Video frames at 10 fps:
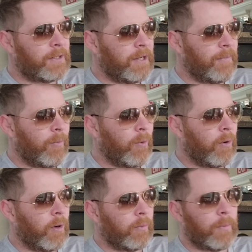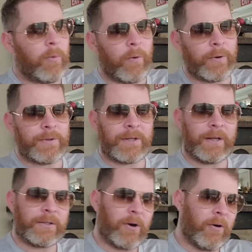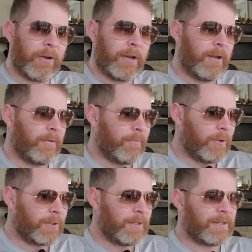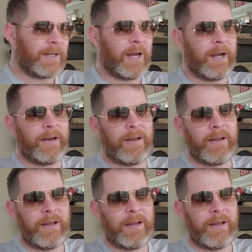to see more reporters getting targeted and pushed aside.